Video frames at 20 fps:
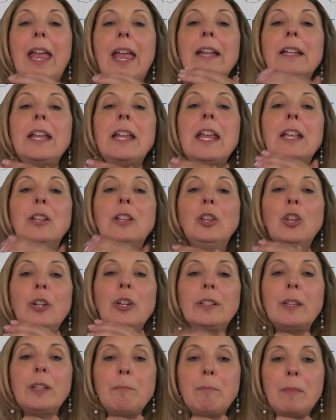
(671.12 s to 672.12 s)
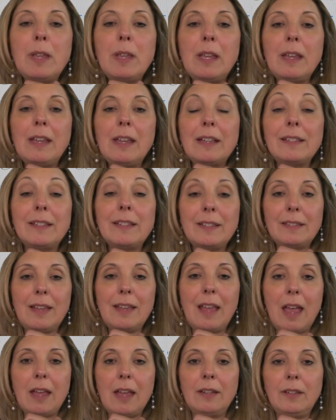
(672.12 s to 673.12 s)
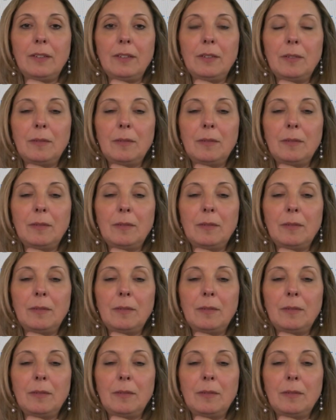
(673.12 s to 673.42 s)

And he looked at me and said,